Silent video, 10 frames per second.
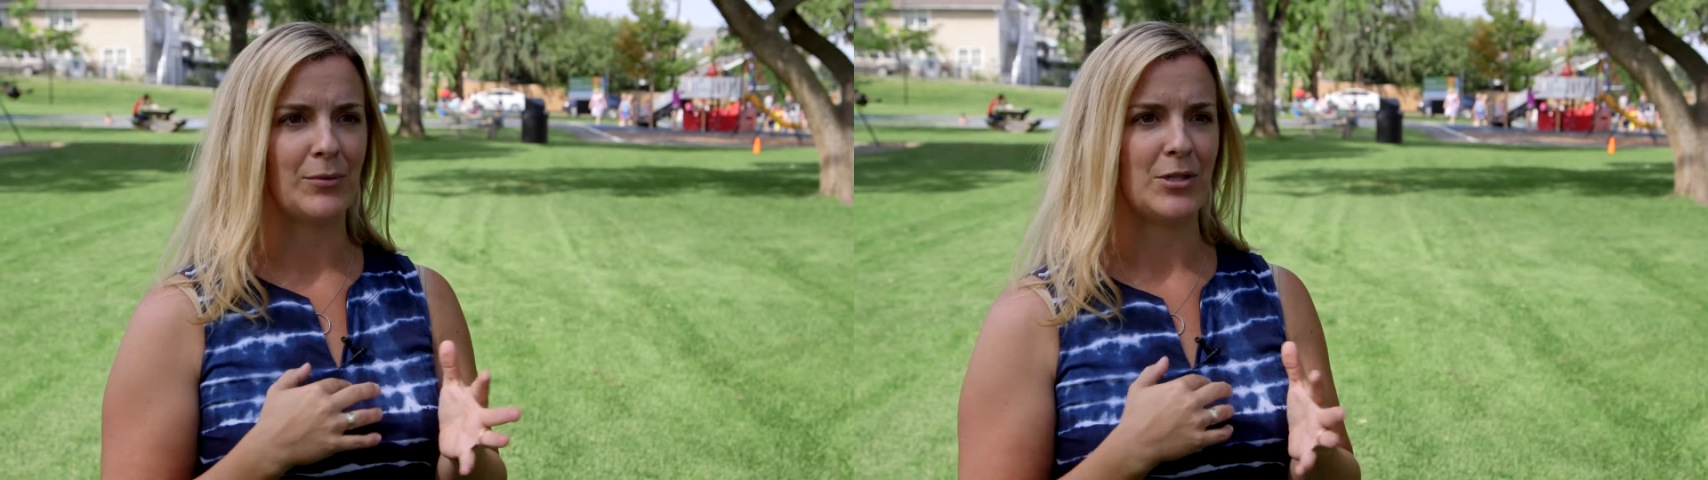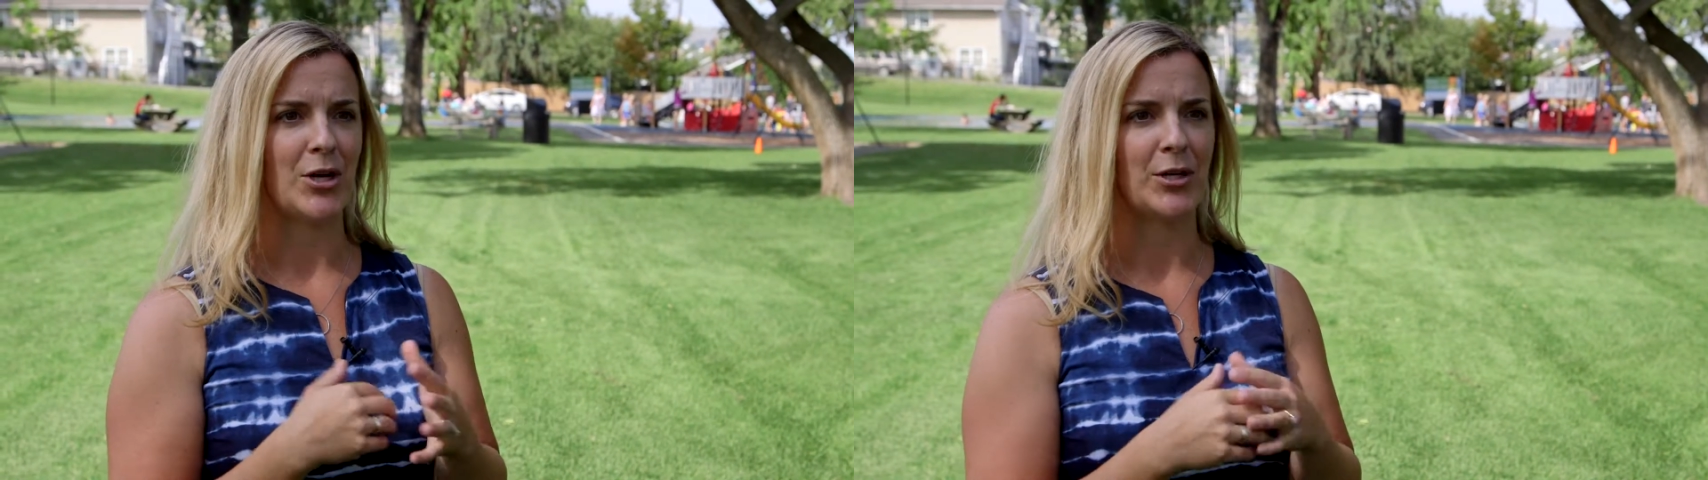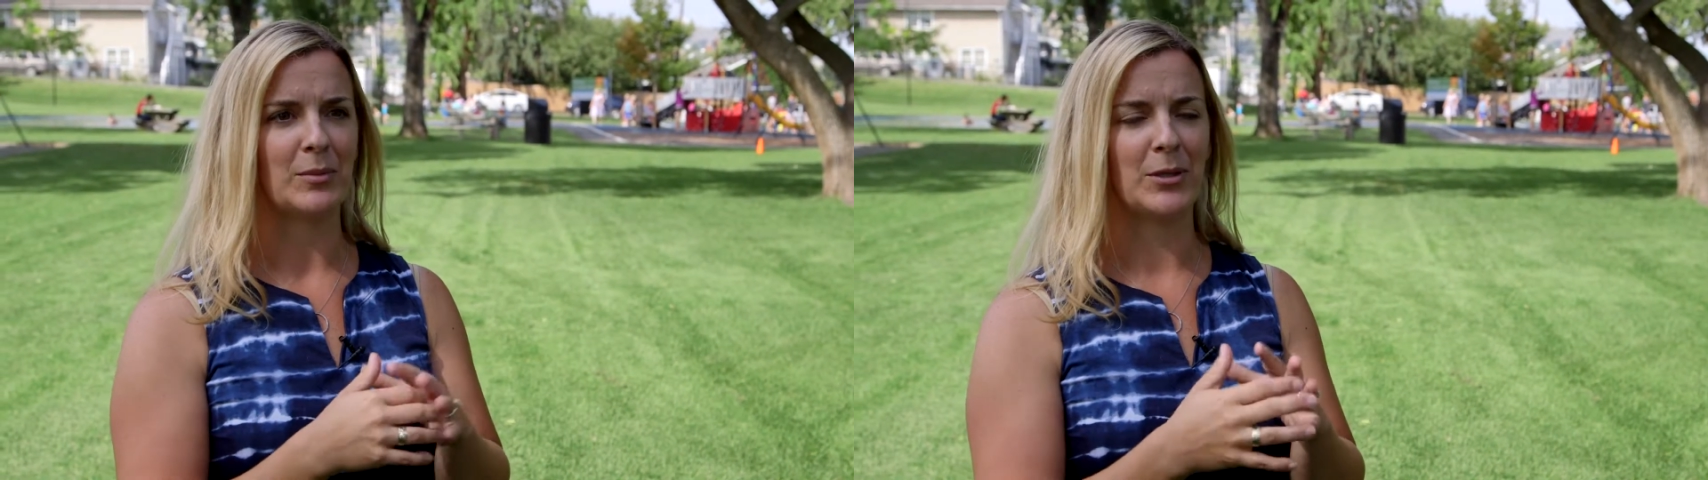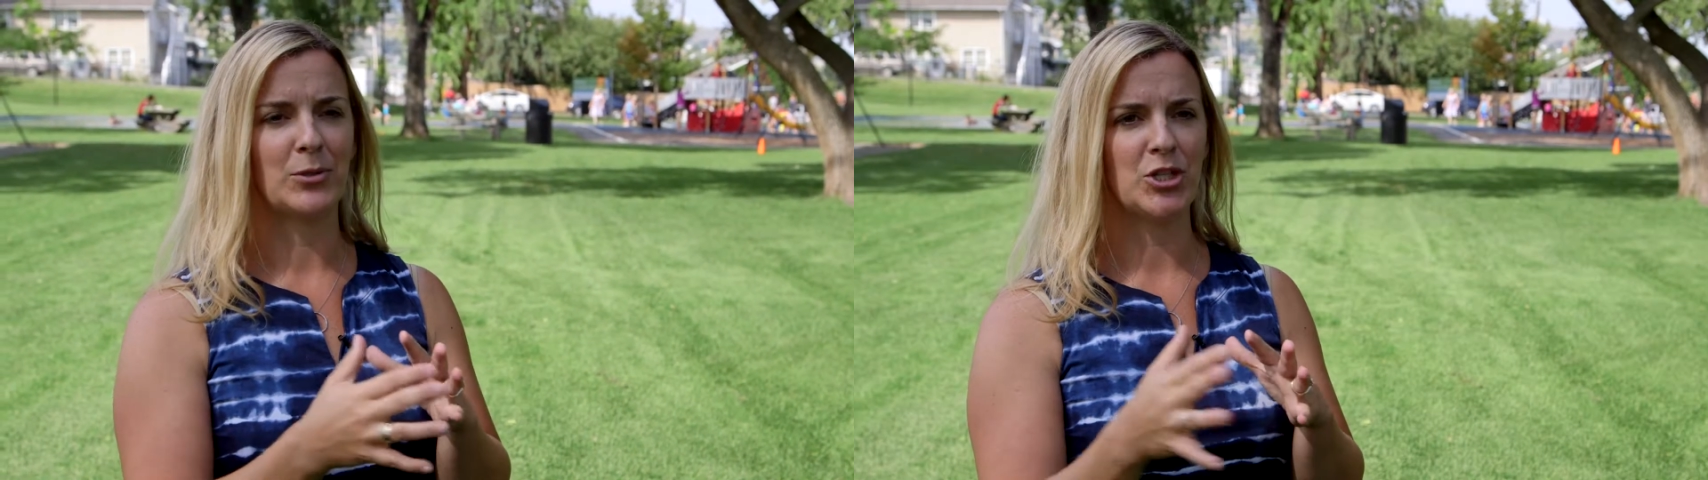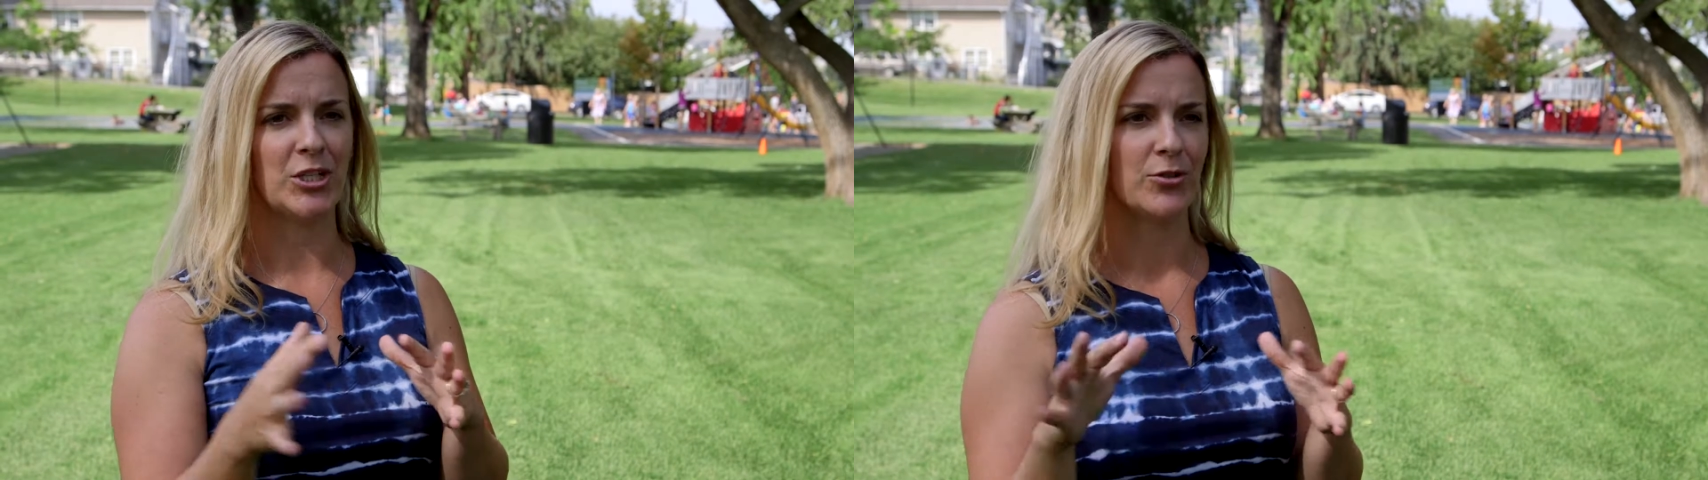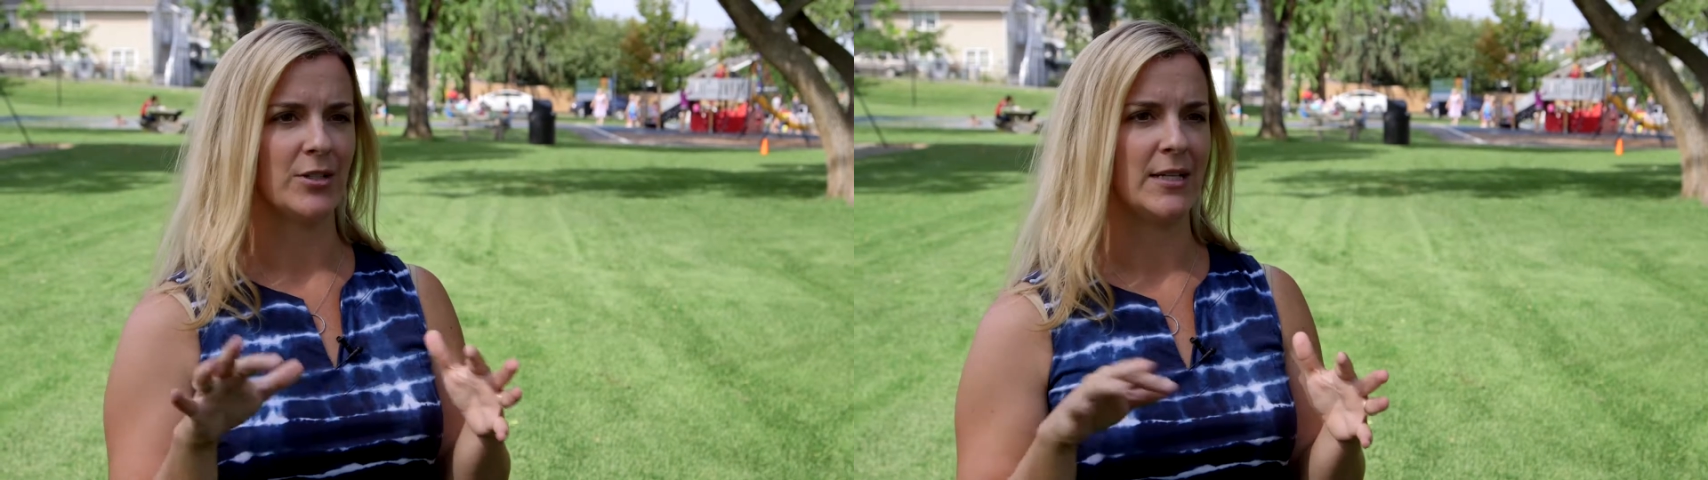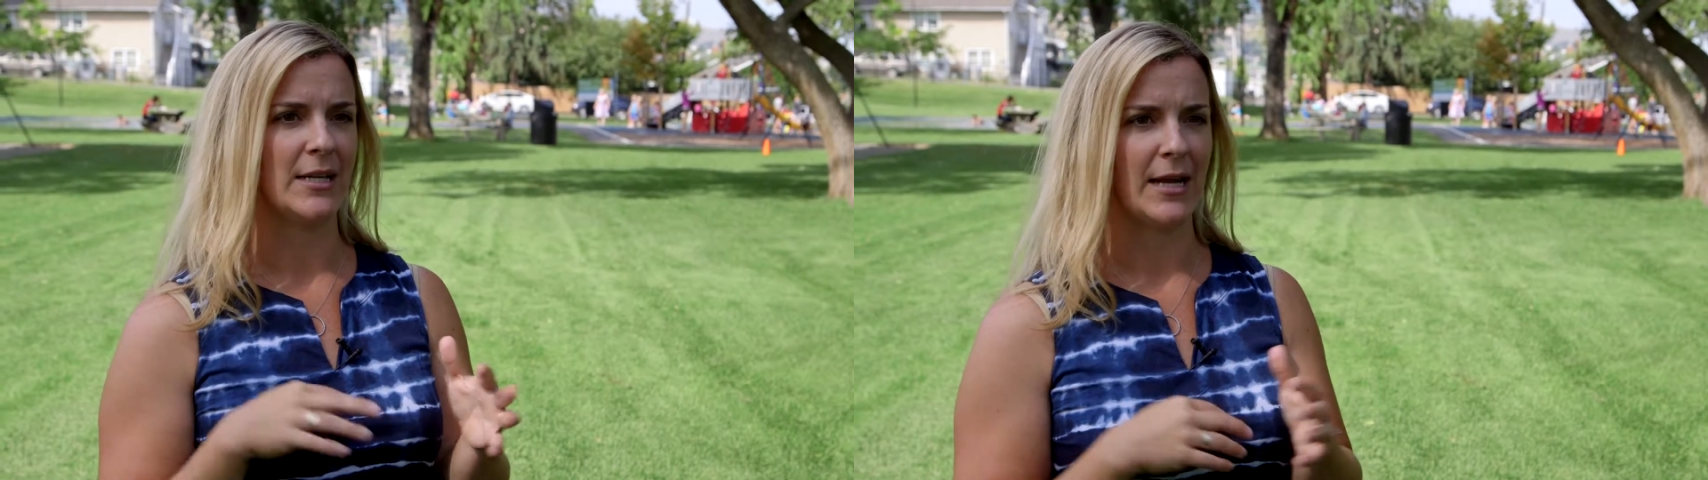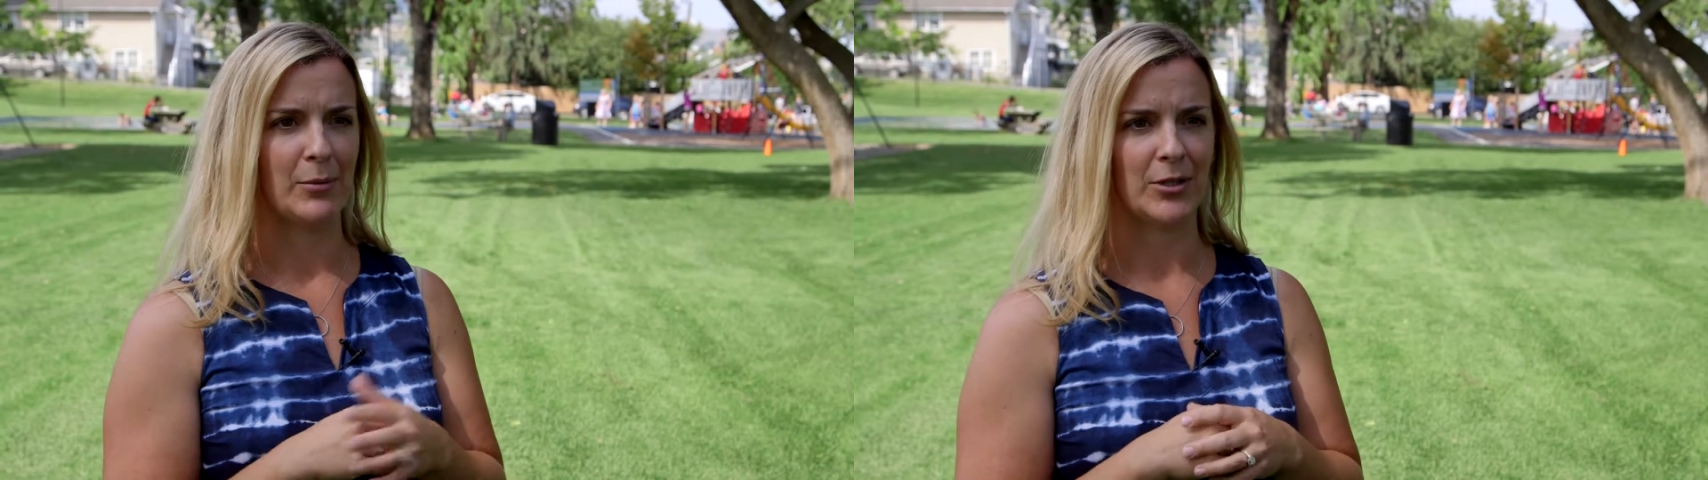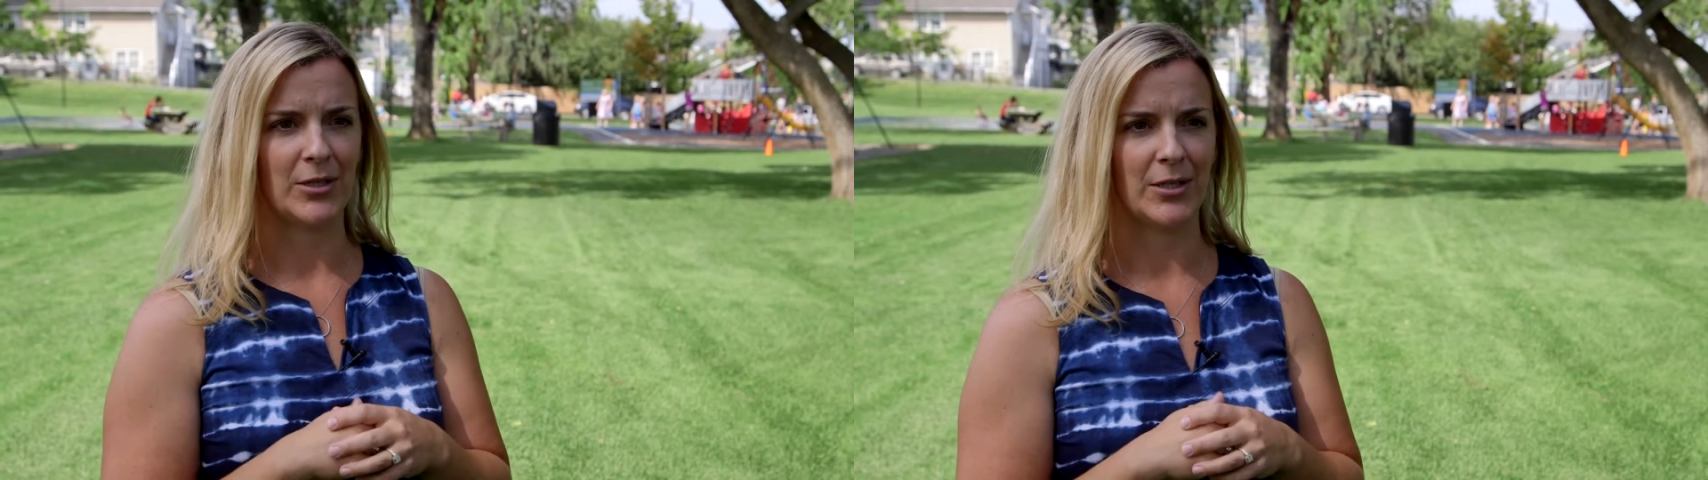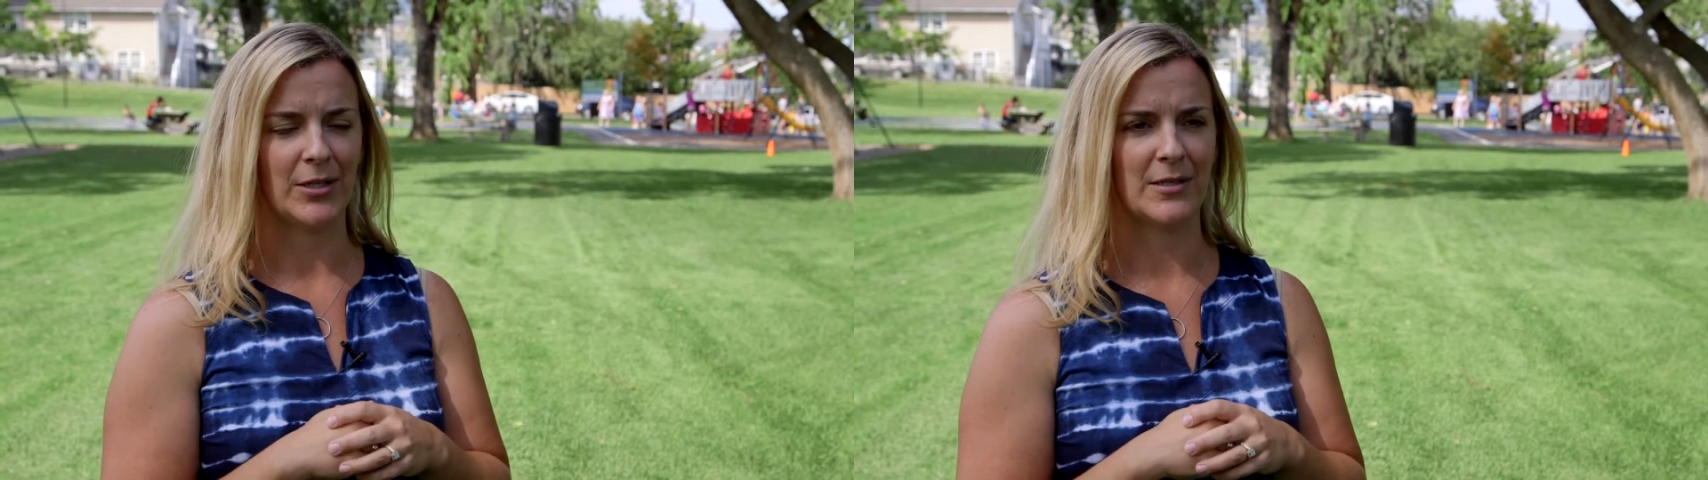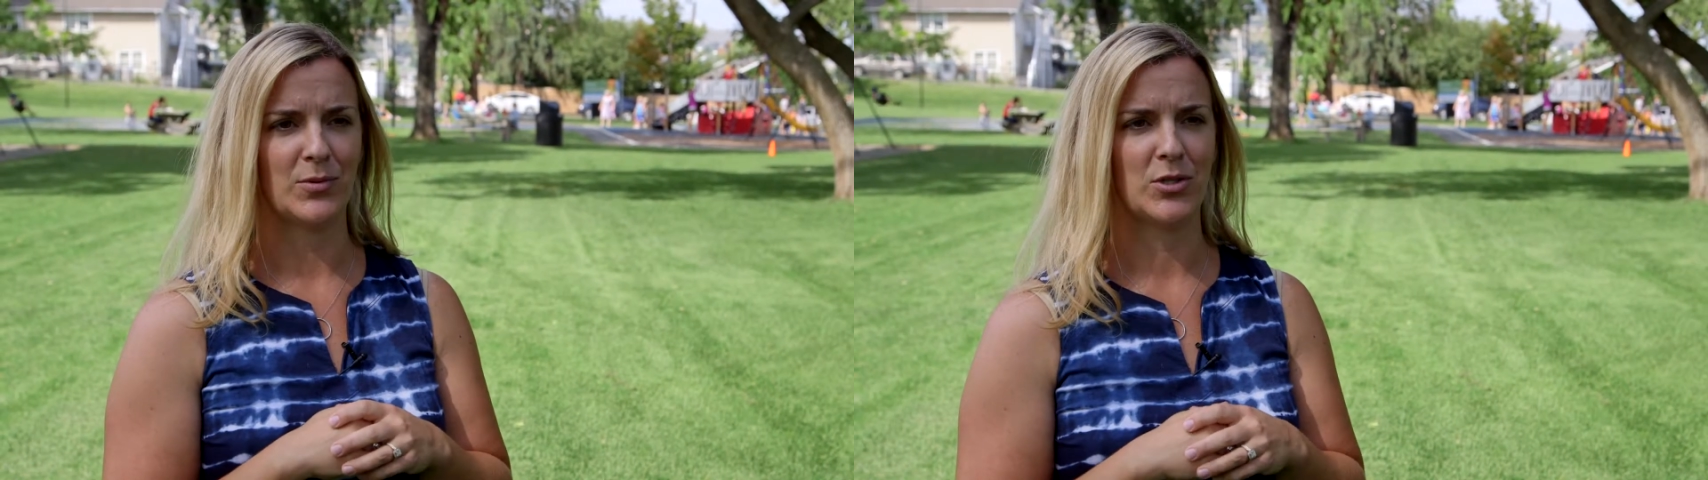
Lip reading: we talk about children in neighborhoods,